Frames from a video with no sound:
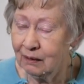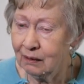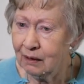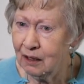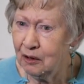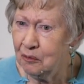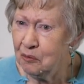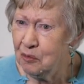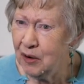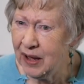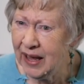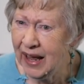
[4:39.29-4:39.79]

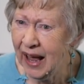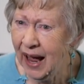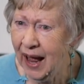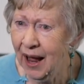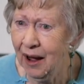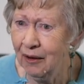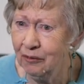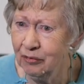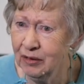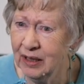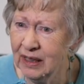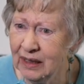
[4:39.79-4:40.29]
Can we
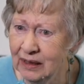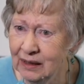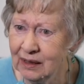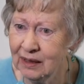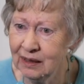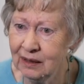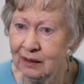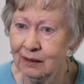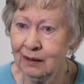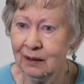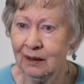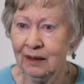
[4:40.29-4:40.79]
have it?
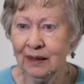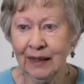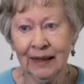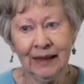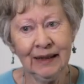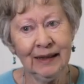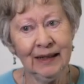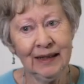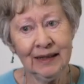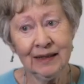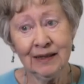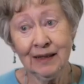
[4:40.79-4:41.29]

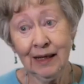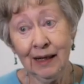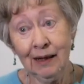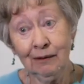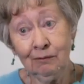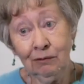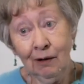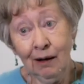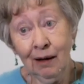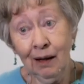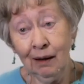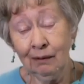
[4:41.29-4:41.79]
And he
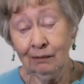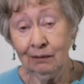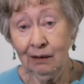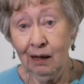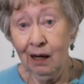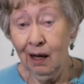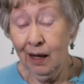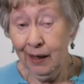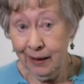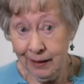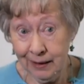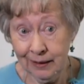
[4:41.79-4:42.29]
said, well,
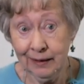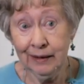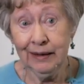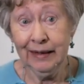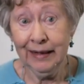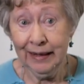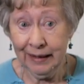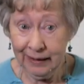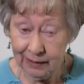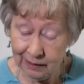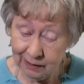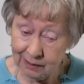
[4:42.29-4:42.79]
I didn't
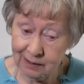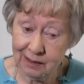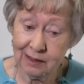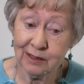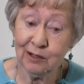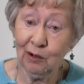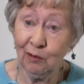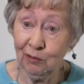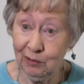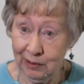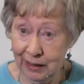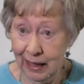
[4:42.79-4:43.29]
get it,
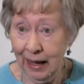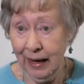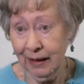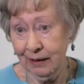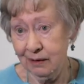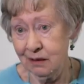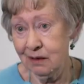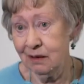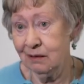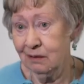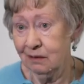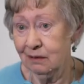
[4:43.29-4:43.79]
so
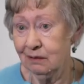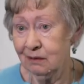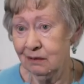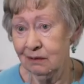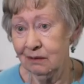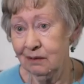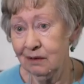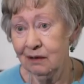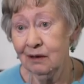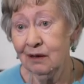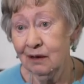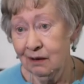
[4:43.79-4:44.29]
yes,
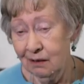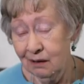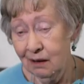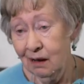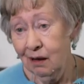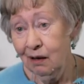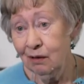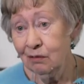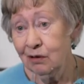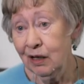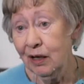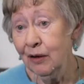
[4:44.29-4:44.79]

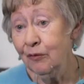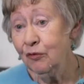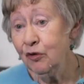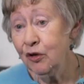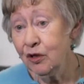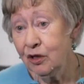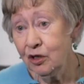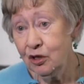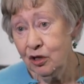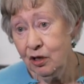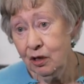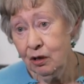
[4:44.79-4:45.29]
I'll give
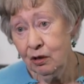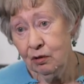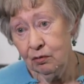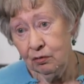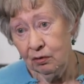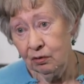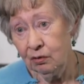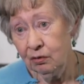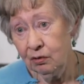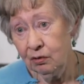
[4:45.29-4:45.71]
it to you.